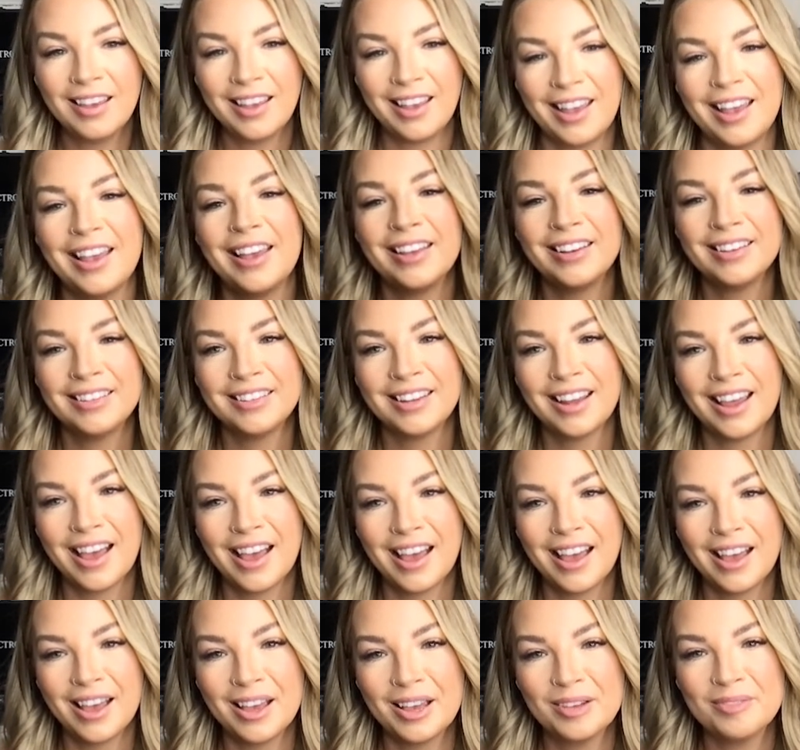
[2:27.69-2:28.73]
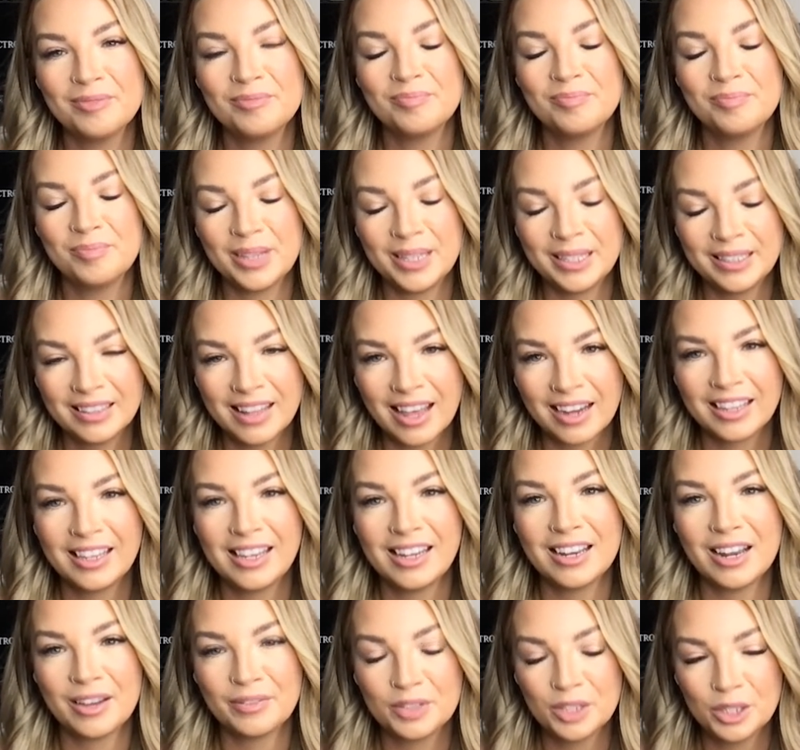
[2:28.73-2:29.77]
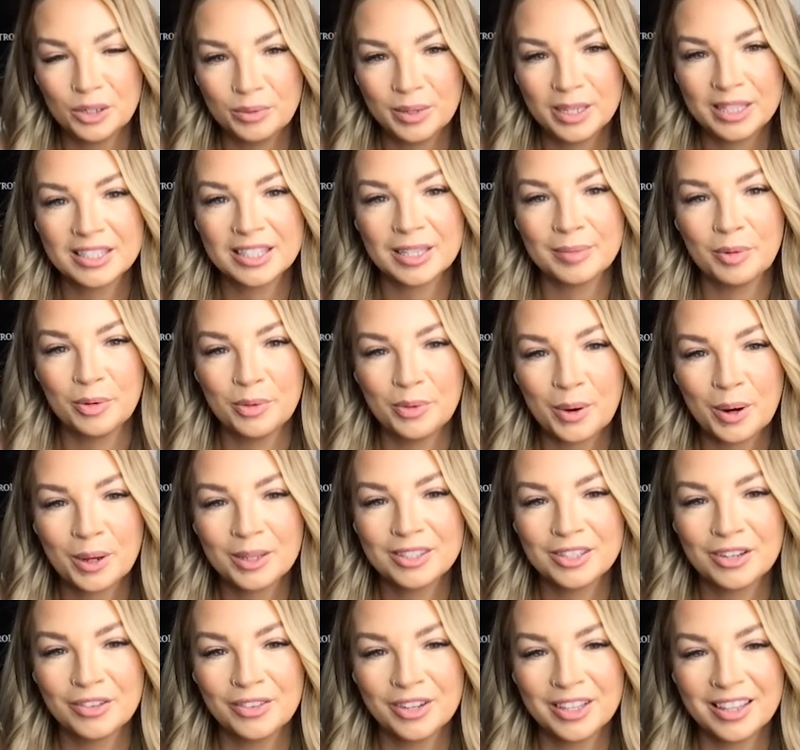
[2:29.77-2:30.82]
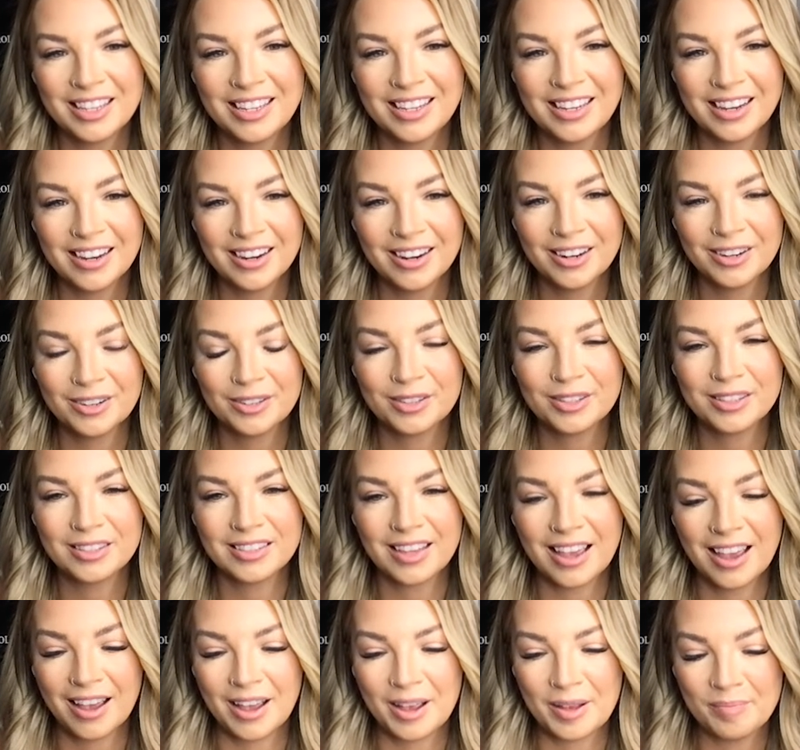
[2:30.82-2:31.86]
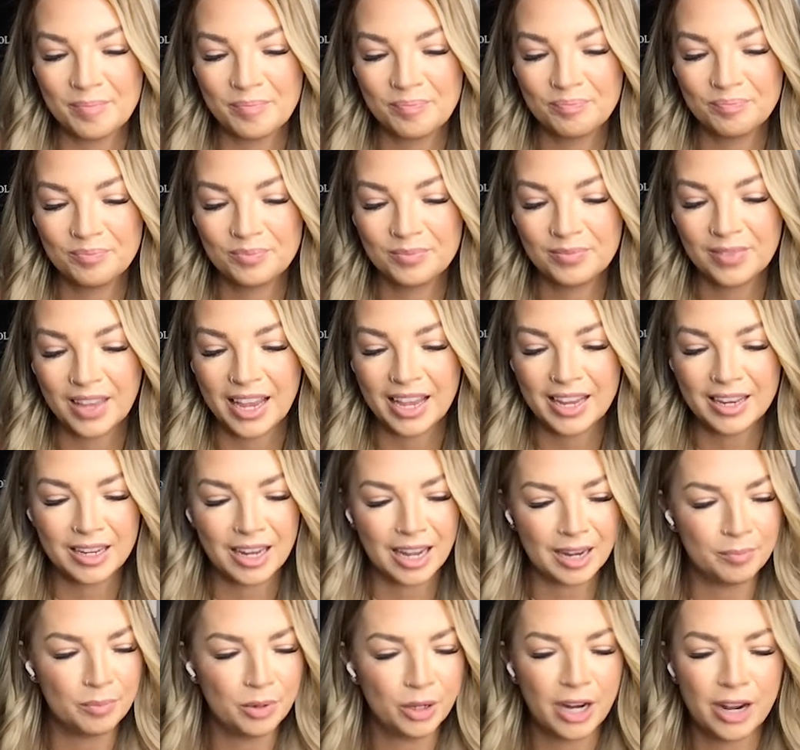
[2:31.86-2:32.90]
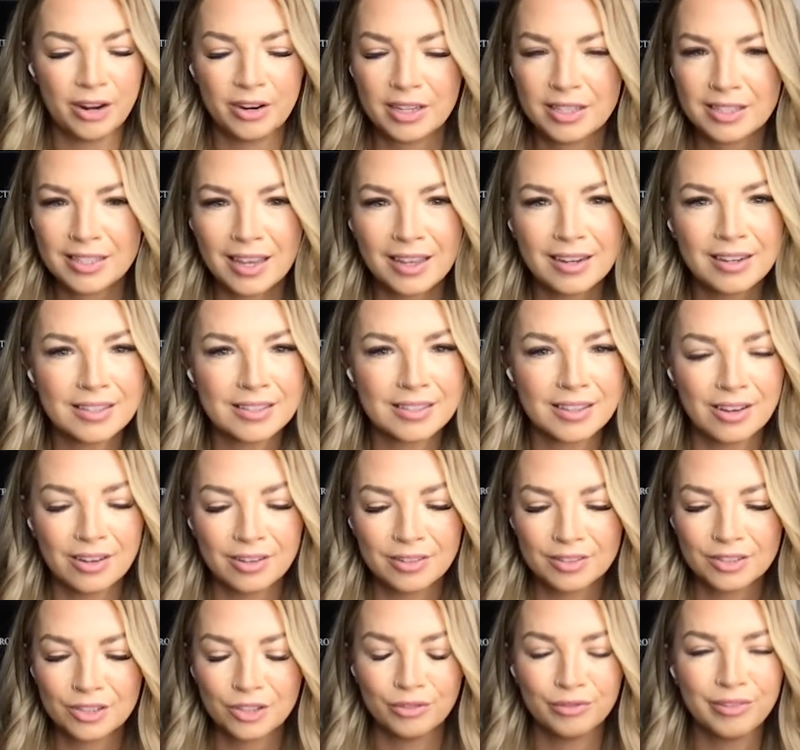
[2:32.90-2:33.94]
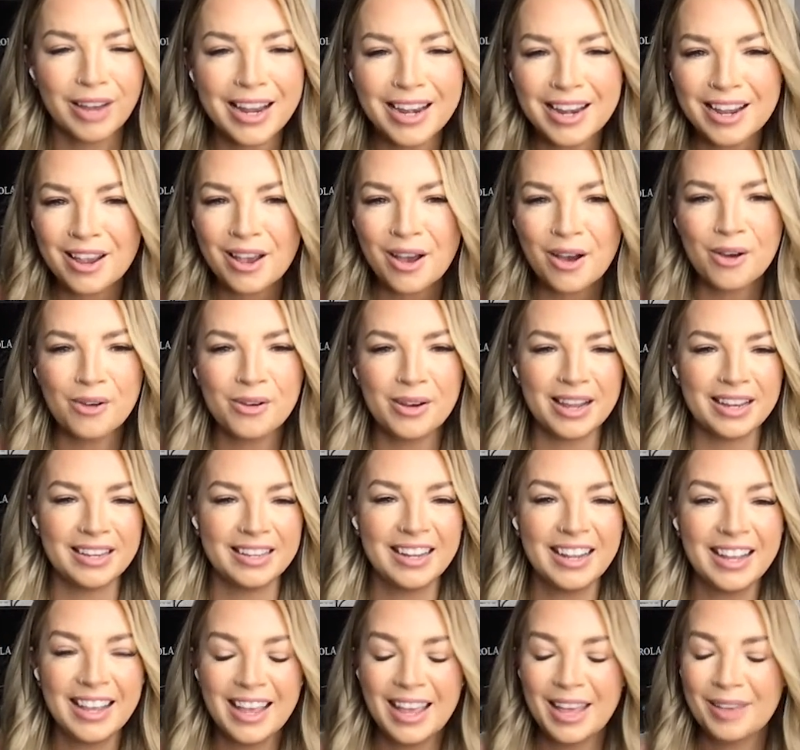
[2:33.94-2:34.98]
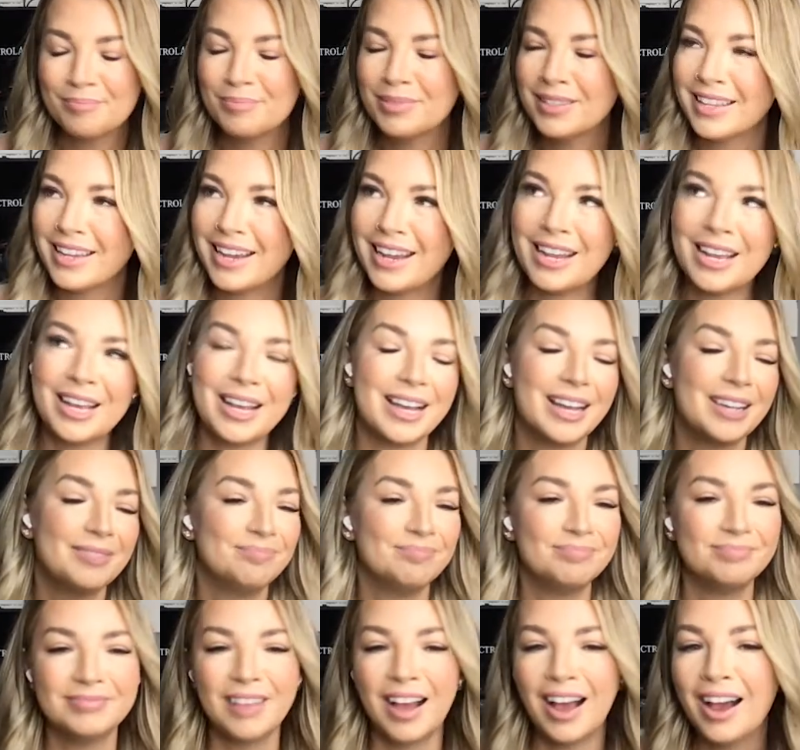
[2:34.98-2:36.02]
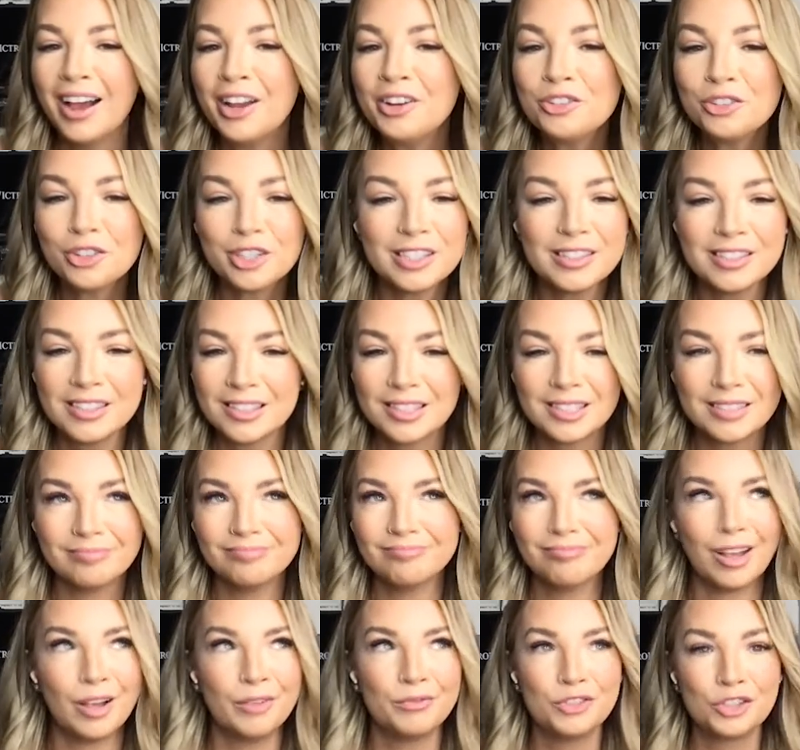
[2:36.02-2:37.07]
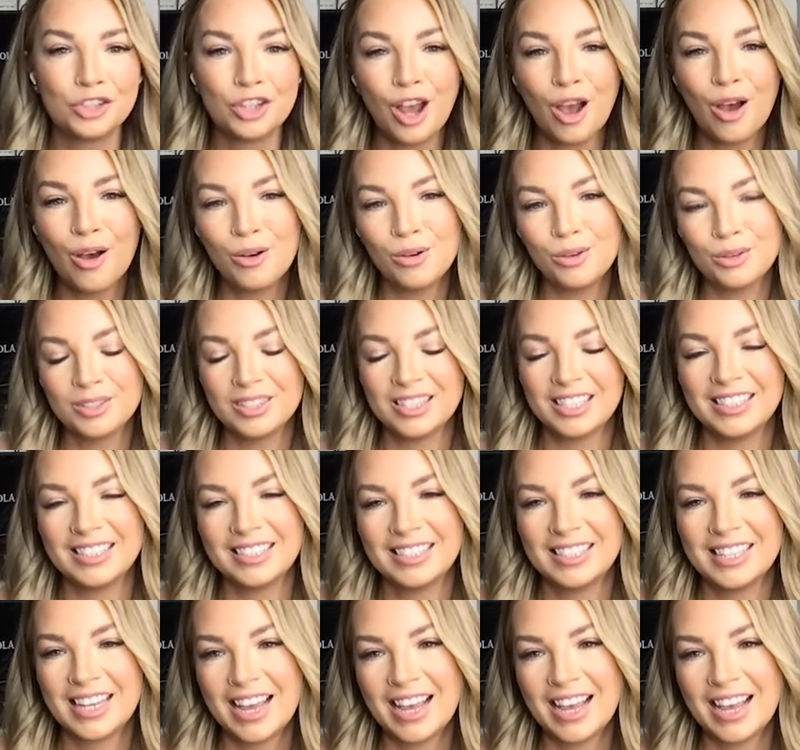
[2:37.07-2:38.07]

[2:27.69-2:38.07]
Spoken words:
and been lucky enough to win some awards over the years, and put out a ton of songs to radio and play hundreds of shows, and